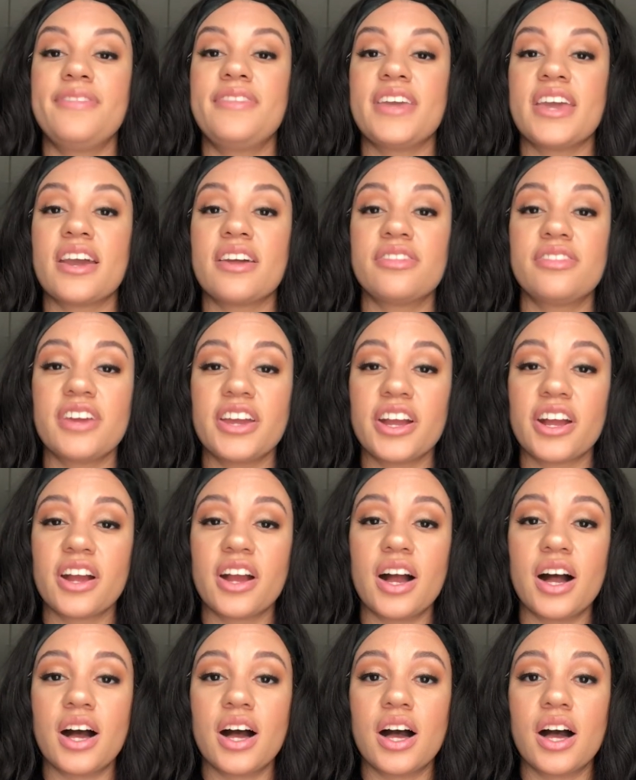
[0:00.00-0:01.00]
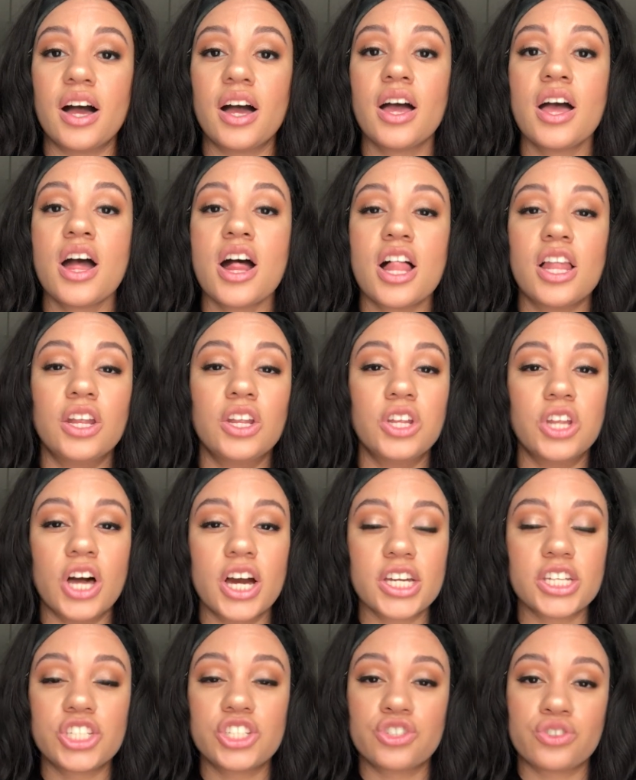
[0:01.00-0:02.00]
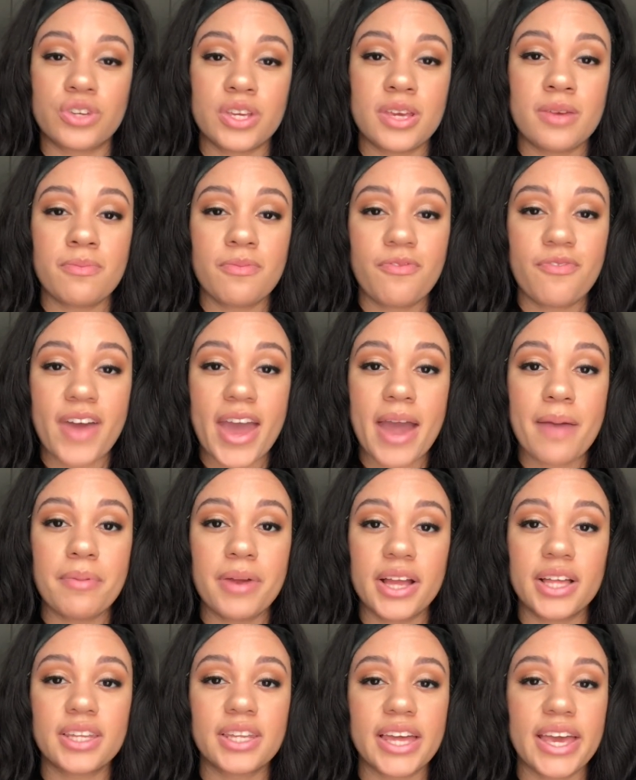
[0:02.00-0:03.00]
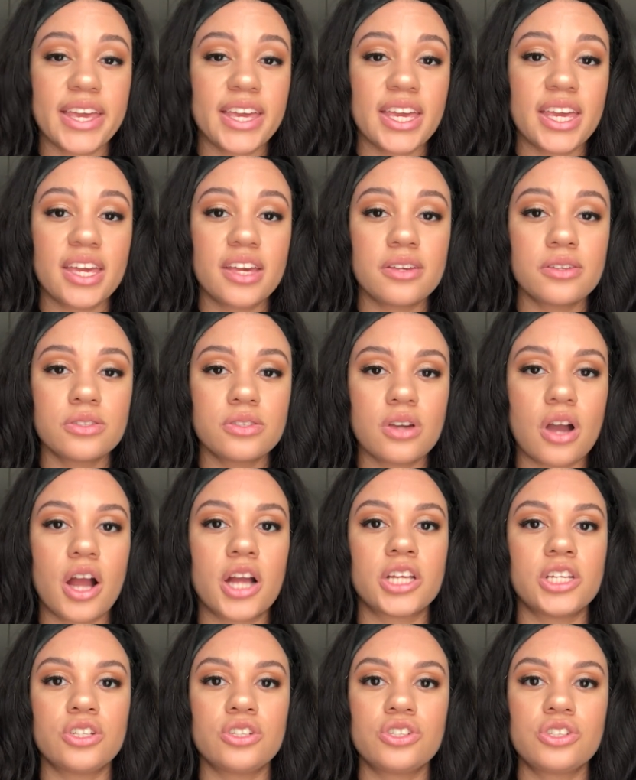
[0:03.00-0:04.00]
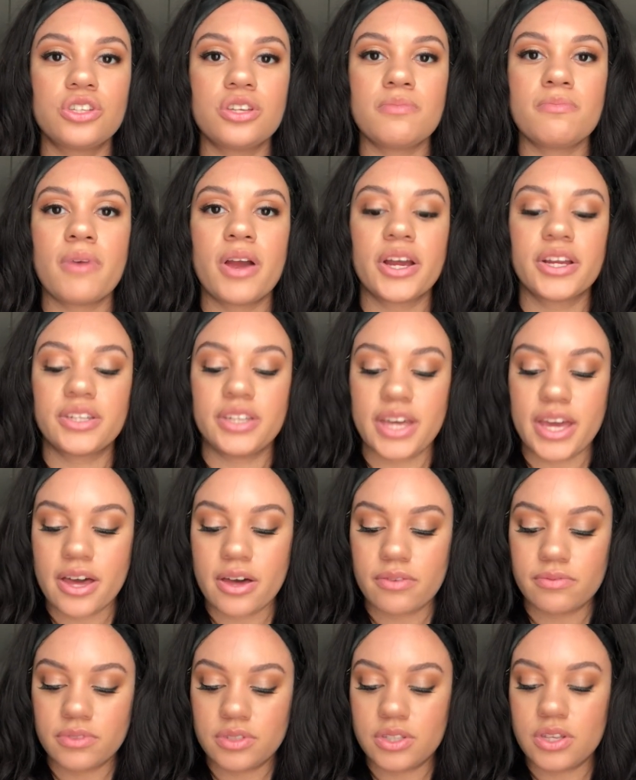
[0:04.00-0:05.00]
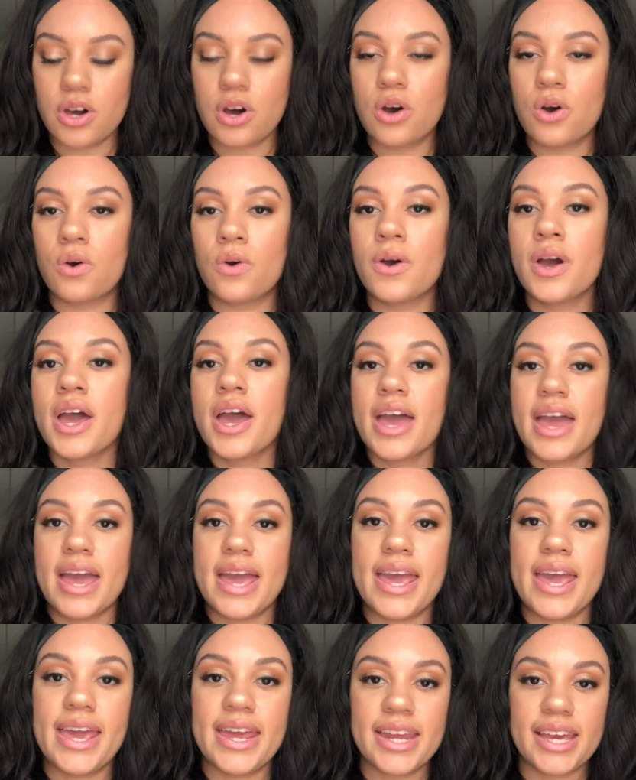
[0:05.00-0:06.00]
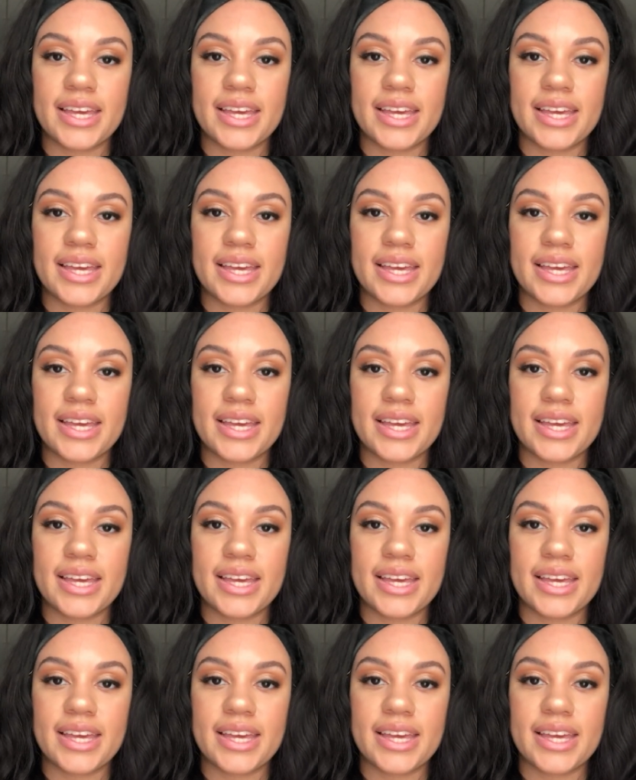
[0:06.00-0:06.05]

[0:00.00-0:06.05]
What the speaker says: They're Luxtreme fabric leggings are usually marked down. So an